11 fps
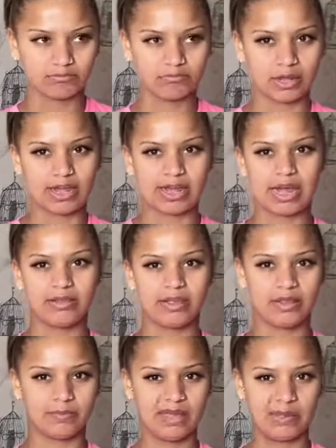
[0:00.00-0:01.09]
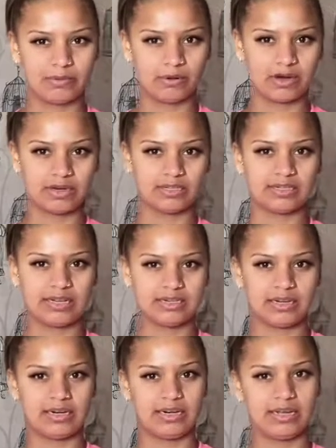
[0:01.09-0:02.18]
Like how the other people kind of said
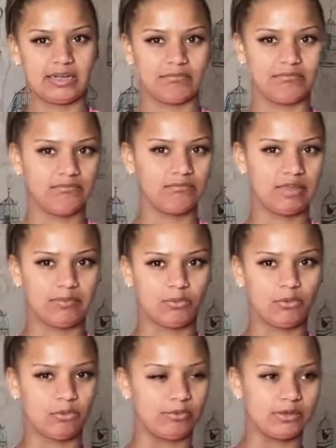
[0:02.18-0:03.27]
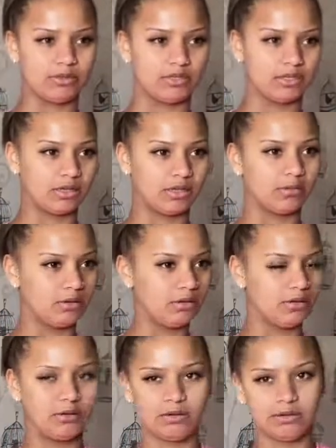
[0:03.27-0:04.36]
earlier, they're more into
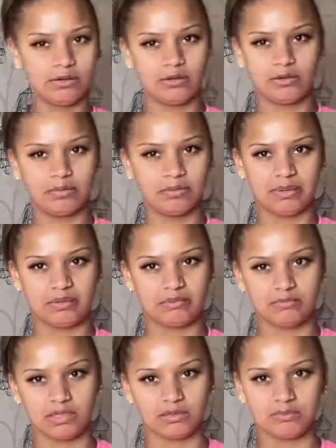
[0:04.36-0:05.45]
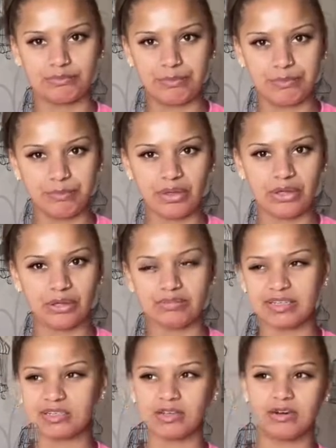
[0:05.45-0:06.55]
bums and boobs.
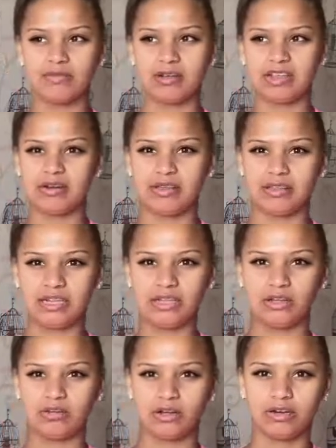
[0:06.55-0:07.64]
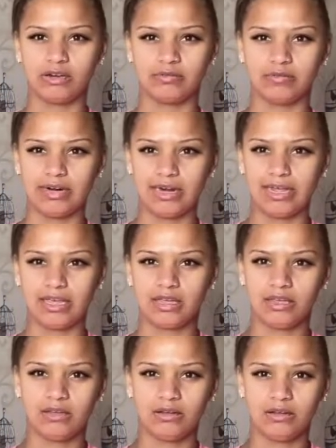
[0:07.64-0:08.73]
That's kind of like the only thing that you kind of really
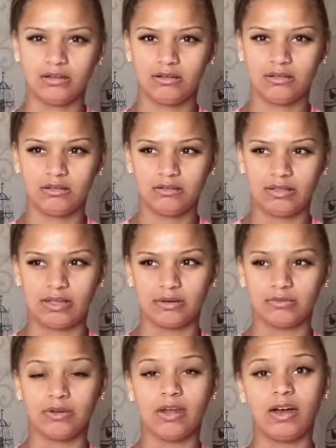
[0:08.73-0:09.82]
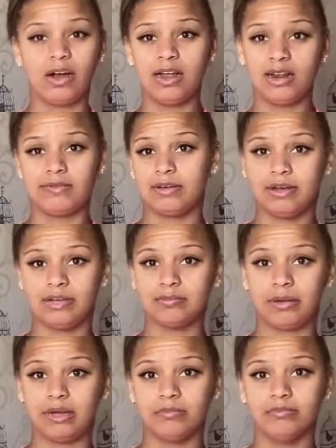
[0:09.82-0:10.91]
think of. I love a nice
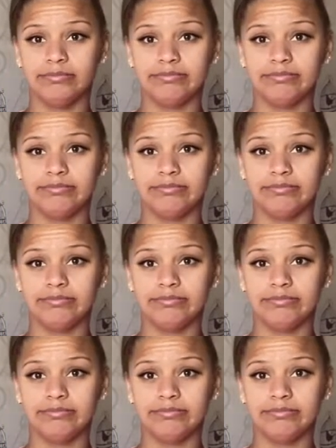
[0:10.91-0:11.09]
bum.